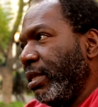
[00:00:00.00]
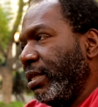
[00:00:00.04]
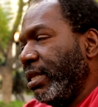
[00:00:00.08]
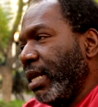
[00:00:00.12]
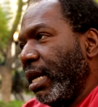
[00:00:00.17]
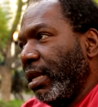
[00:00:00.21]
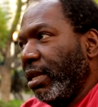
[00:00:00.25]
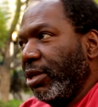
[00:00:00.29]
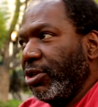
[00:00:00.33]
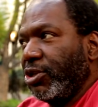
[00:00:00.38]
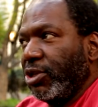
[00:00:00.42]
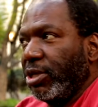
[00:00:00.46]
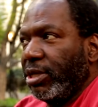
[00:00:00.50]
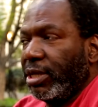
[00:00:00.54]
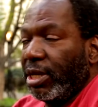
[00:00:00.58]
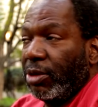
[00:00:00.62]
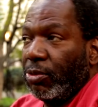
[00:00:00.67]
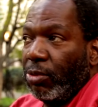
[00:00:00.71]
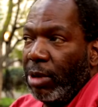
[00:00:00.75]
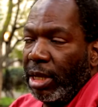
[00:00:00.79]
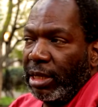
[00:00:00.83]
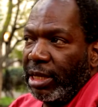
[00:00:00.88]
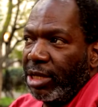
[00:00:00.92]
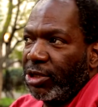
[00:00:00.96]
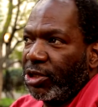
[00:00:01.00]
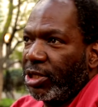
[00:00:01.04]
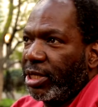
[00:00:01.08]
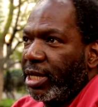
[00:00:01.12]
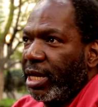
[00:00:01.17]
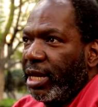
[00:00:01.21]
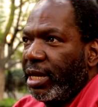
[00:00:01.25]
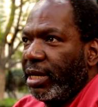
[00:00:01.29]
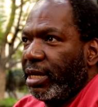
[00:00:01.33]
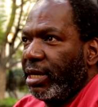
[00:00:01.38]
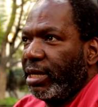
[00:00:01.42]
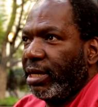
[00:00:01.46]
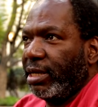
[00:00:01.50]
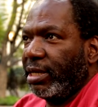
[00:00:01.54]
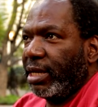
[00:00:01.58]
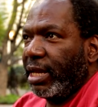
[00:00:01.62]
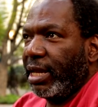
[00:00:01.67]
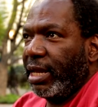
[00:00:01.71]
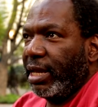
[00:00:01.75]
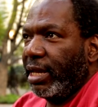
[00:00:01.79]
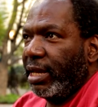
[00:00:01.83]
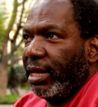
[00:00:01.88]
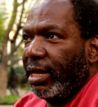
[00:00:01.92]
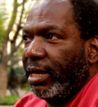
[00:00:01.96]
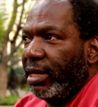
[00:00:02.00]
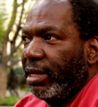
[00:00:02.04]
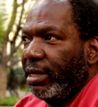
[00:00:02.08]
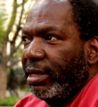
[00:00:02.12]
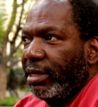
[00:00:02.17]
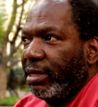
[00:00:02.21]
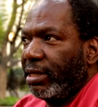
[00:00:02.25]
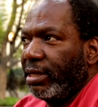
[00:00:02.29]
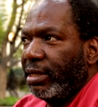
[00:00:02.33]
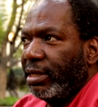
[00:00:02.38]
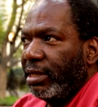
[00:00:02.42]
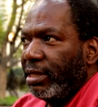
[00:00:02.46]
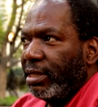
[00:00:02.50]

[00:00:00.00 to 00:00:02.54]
intelligent and well-educated and